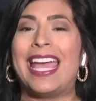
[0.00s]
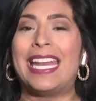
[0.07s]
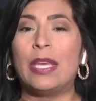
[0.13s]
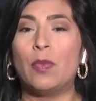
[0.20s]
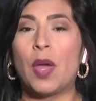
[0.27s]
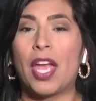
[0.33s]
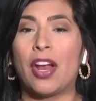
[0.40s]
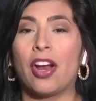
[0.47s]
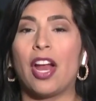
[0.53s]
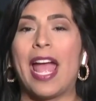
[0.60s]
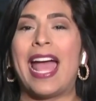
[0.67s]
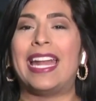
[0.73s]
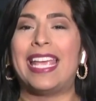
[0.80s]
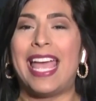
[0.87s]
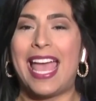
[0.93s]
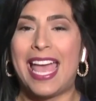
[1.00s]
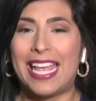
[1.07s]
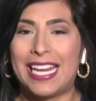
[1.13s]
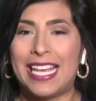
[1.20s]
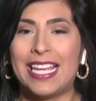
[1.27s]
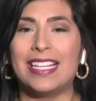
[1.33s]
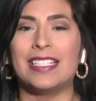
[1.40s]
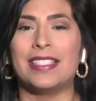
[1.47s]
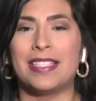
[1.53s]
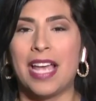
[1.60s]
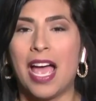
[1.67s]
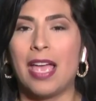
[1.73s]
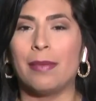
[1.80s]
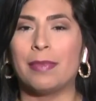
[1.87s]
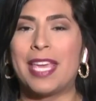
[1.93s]
anywhere at any
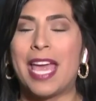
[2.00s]
time.